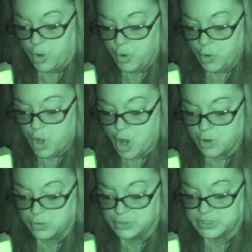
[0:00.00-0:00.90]
who
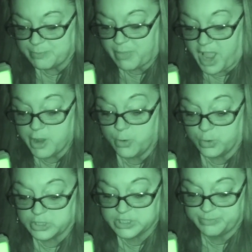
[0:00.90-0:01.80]
goes by
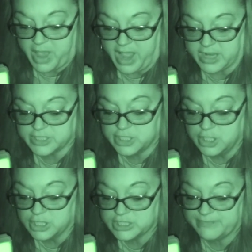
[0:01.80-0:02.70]
horseback to
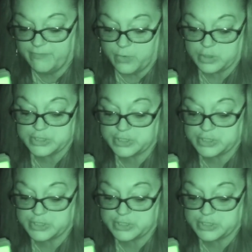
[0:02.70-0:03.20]
look for